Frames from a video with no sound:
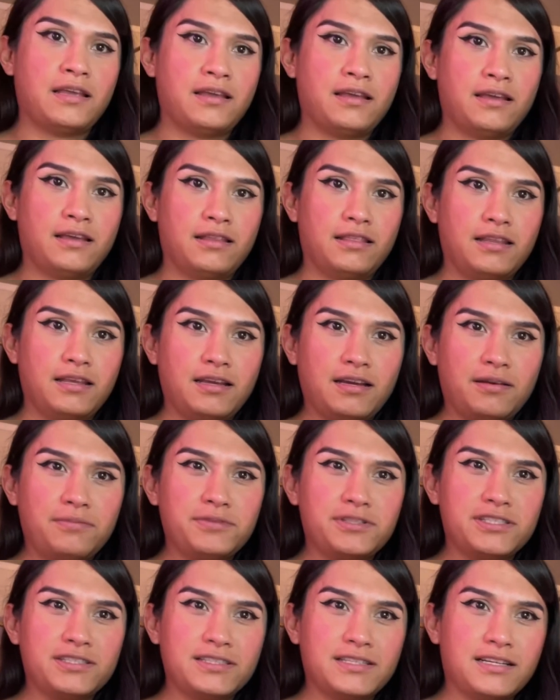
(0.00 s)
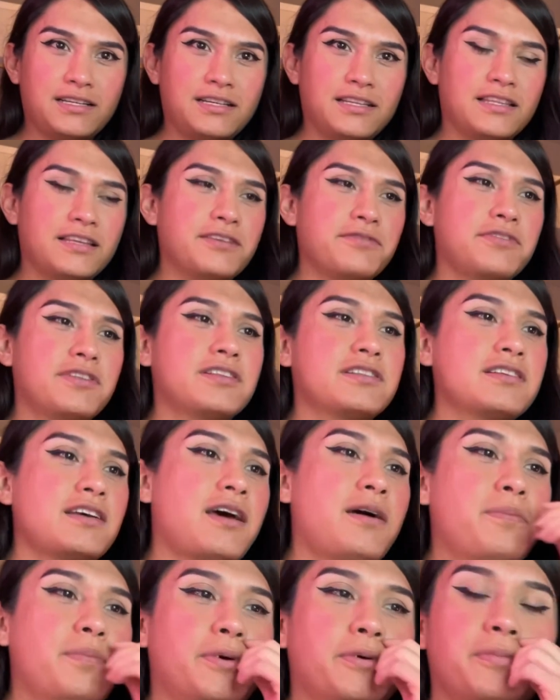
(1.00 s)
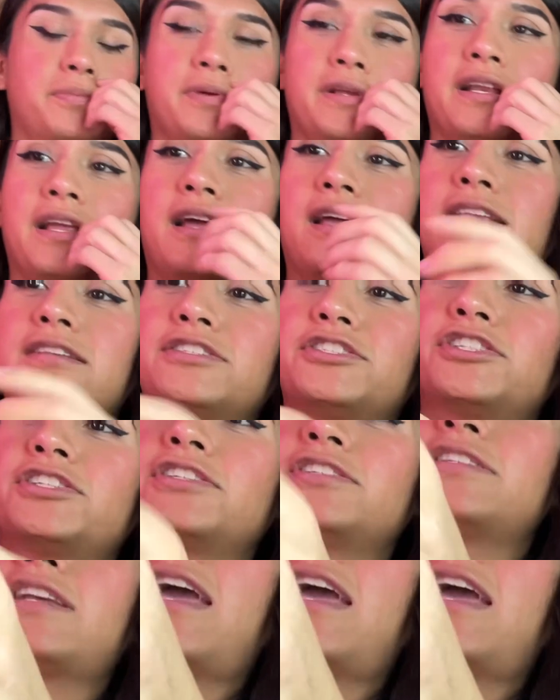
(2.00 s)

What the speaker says: I think I'm just gonna leave the top open and just